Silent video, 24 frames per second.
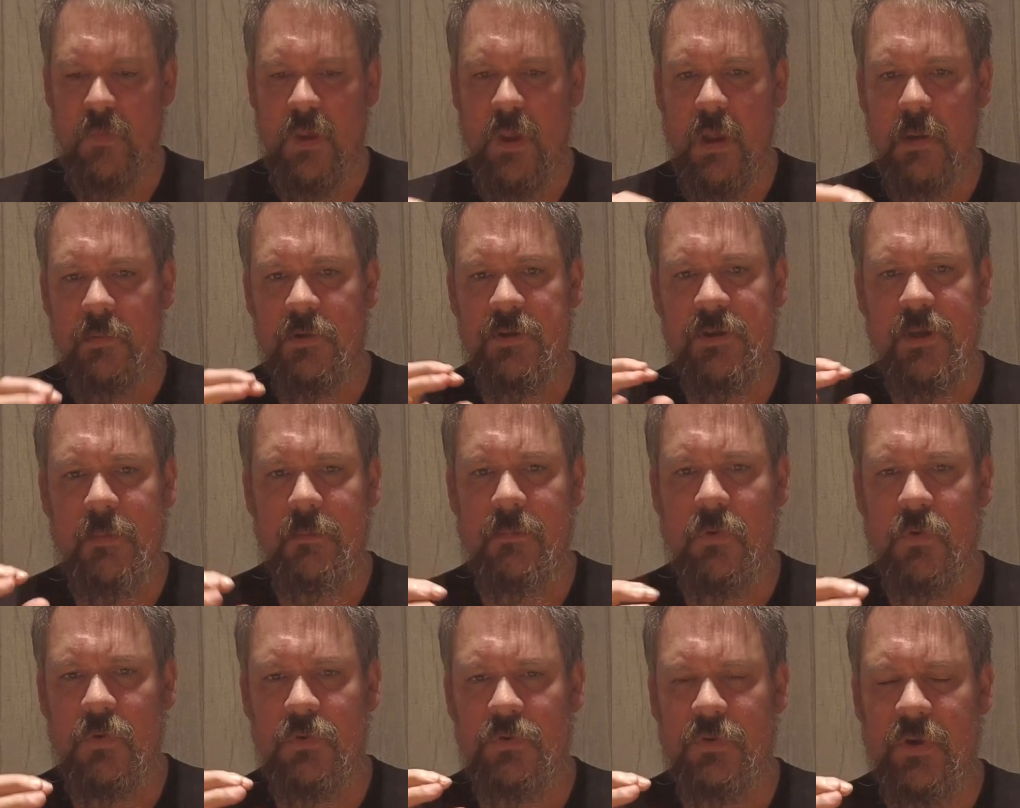I would say
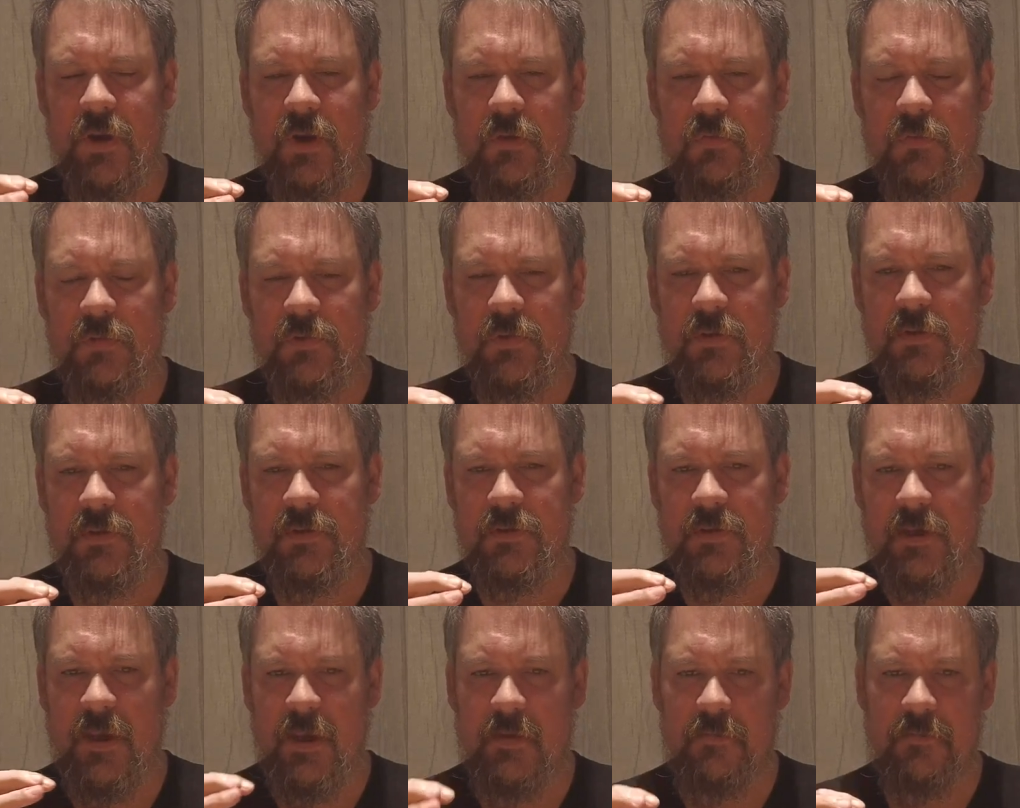bordering on
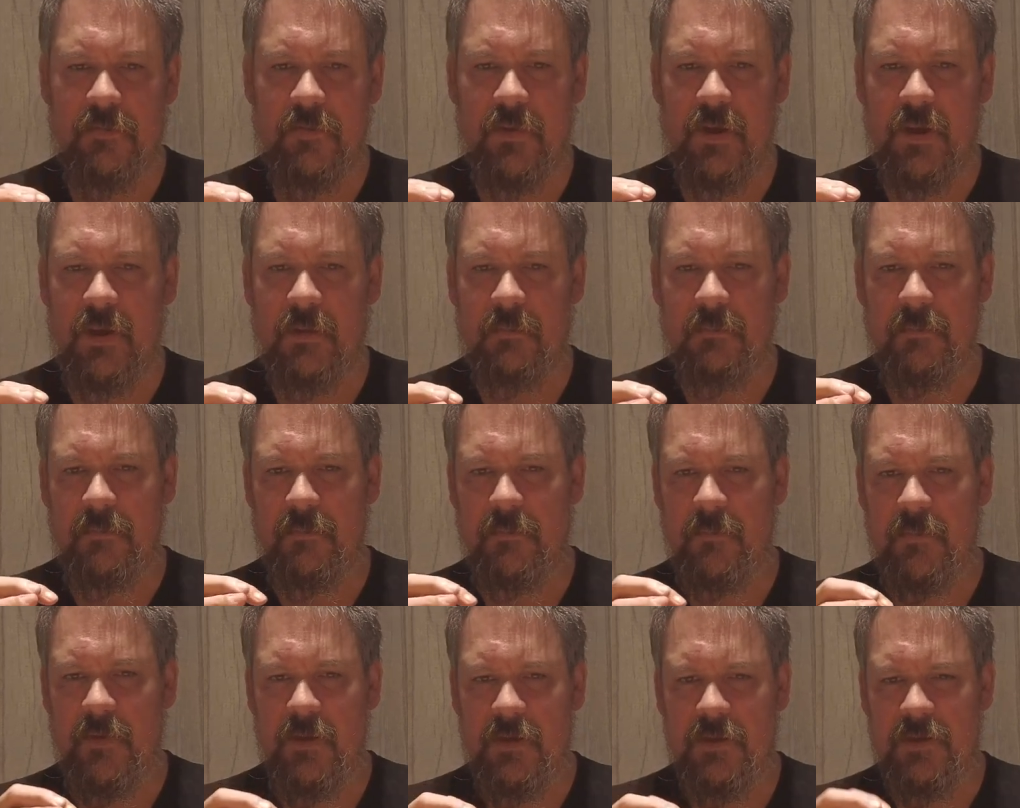savoury,
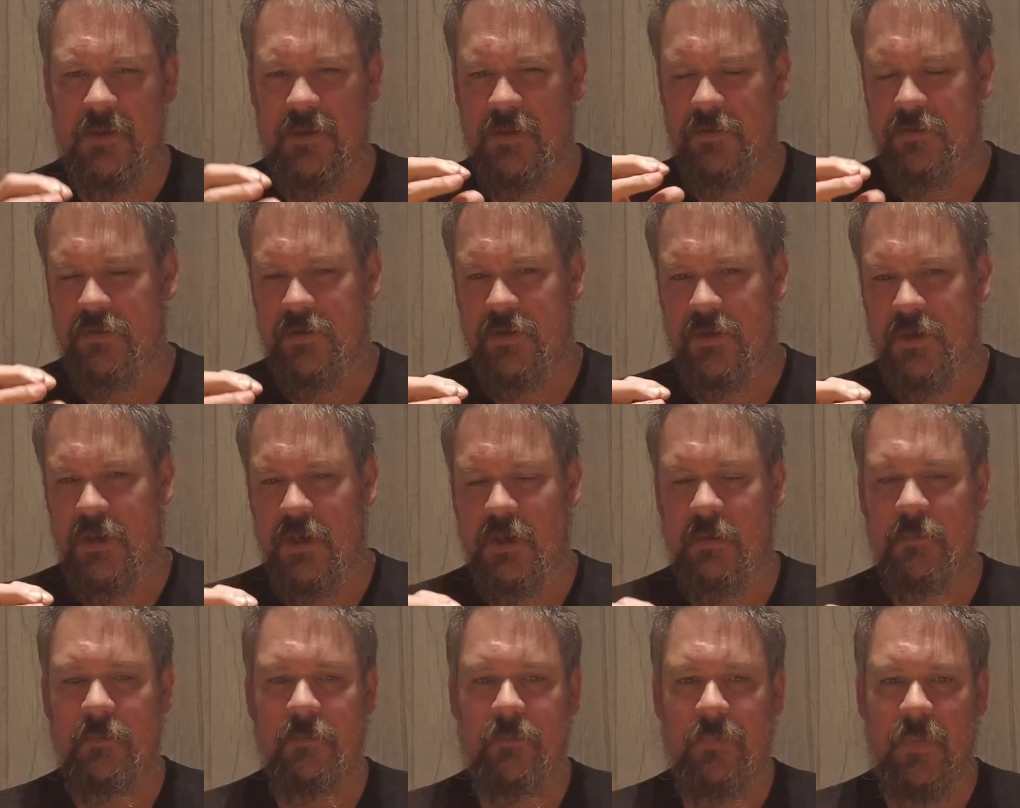
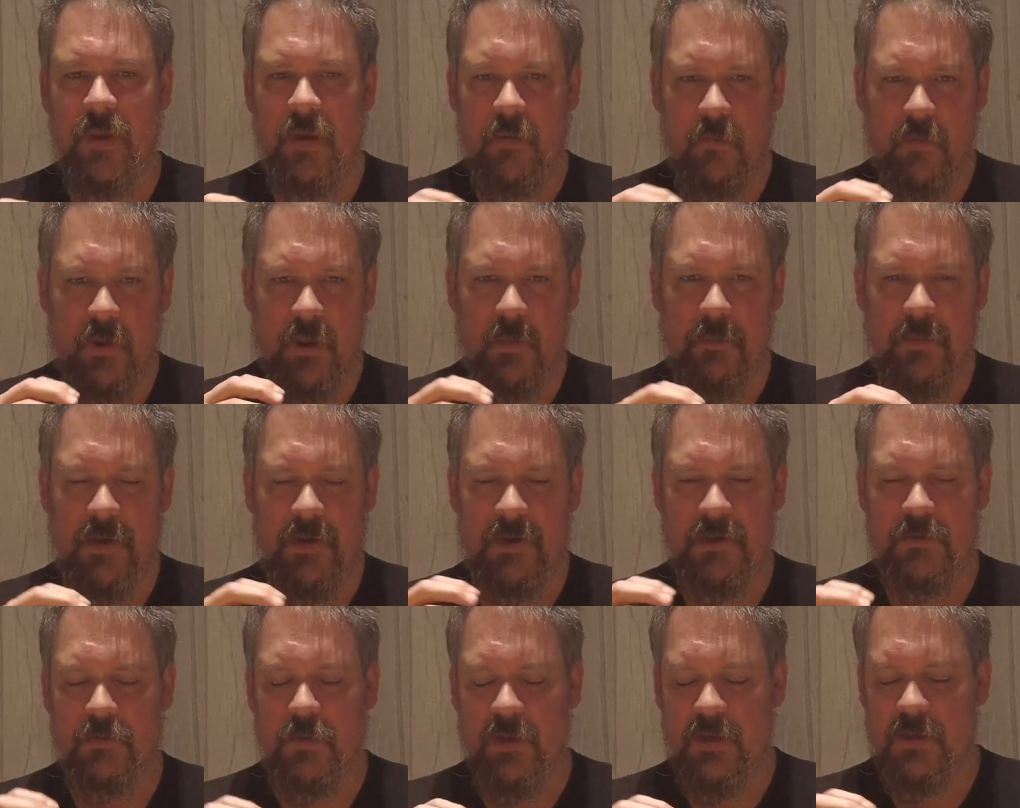citrusy, with a bit of
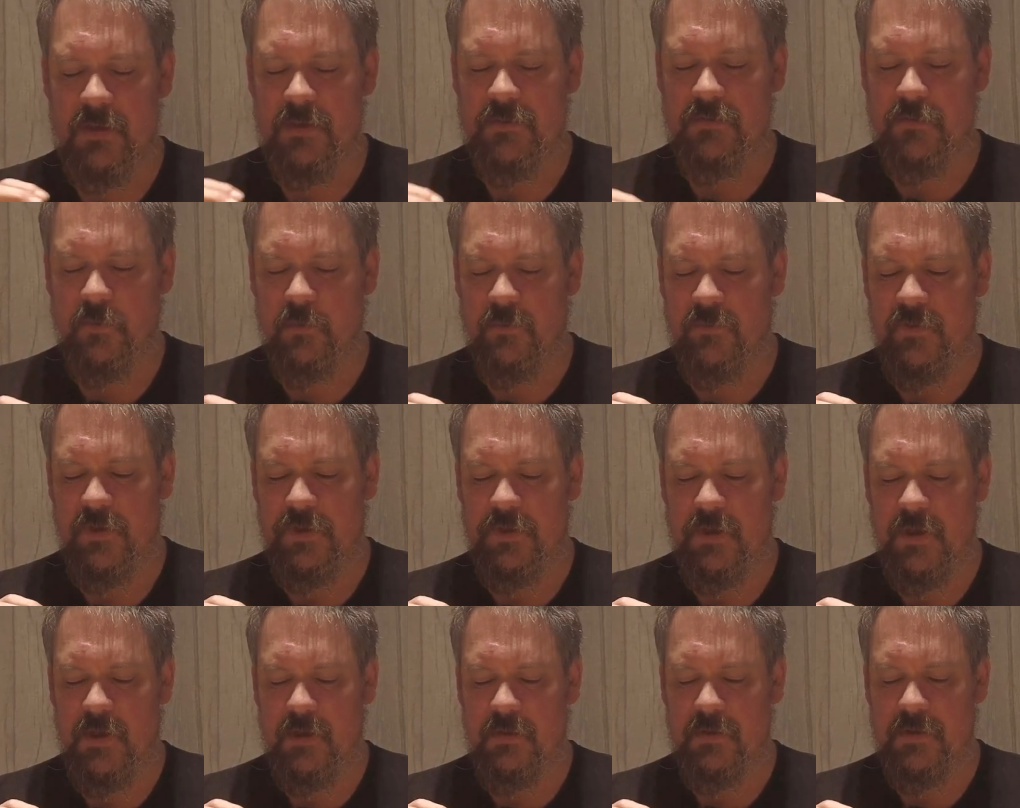sweetness from
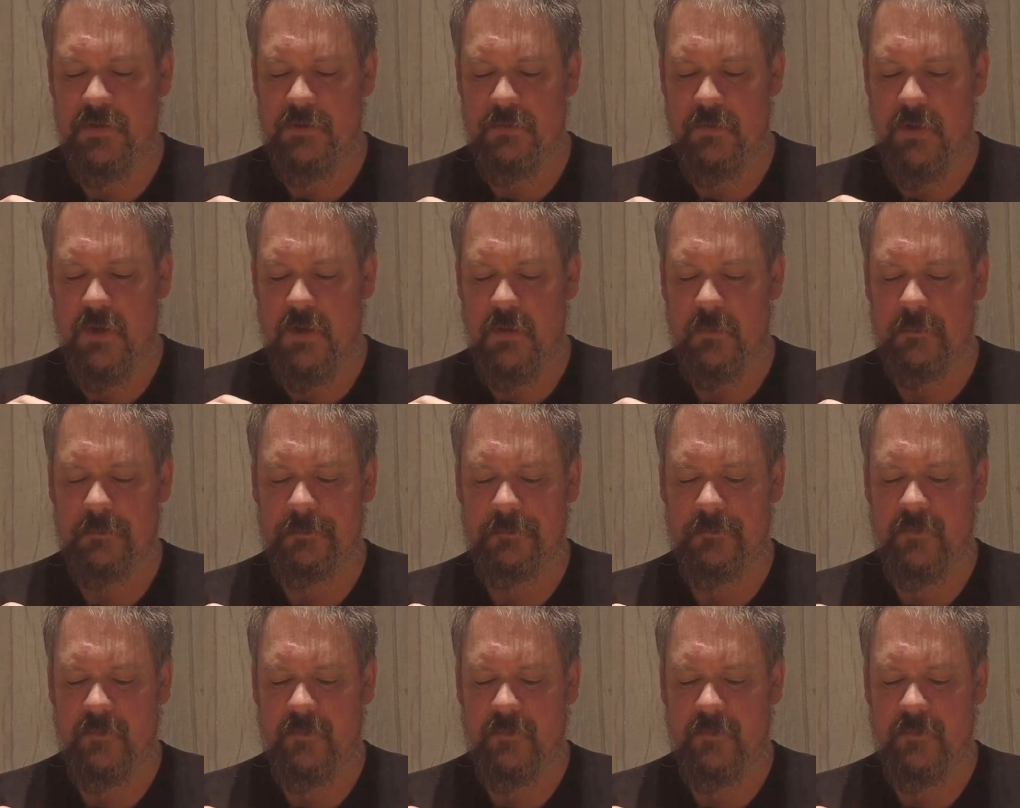vanilla as well.